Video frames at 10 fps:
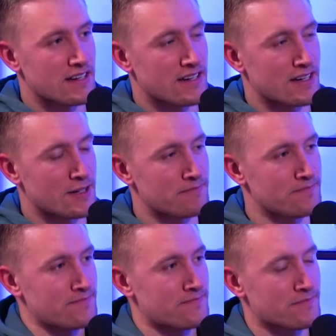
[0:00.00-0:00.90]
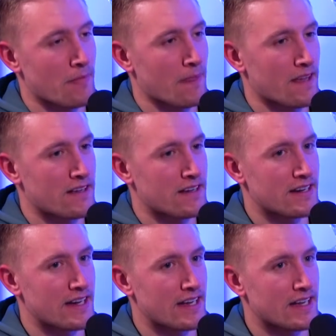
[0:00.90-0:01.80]
um,
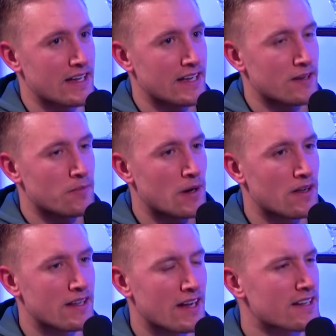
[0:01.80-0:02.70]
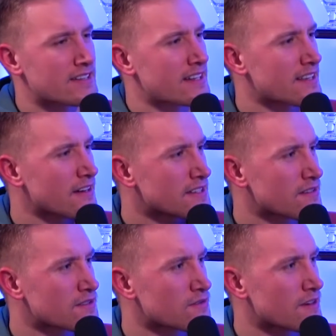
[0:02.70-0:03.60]
in a Berlin. Uh, did Theo
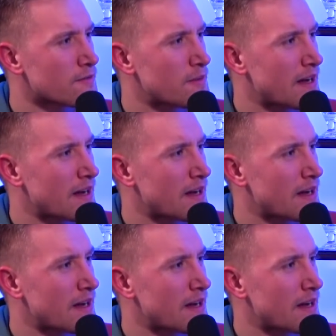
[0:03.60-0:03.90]
tell the story of the